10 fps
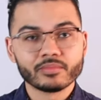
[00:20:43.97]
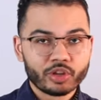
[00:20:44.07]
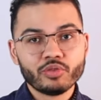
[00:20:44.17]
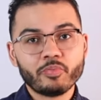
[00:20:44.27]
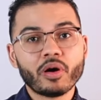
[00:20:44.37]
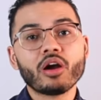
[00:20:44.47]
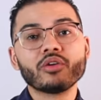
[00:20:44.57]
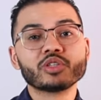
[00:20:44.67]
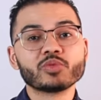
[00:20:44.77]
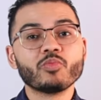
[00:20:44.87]
When you
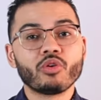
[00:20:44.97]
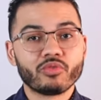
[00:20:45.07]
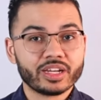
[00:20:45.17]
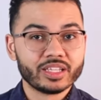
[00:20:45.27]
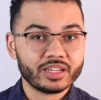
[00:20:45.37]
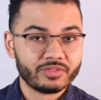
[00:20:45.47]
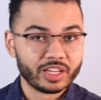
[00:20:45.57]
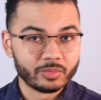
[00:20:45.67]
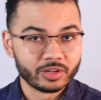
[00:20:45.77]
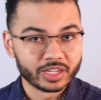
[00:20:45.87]
borrow, it's more readily
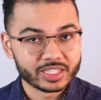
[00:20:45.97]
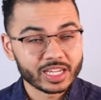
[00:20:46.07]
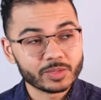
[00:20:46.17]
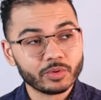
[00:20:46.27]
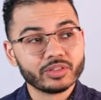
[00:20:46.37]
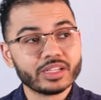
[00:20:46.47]
available and accessible.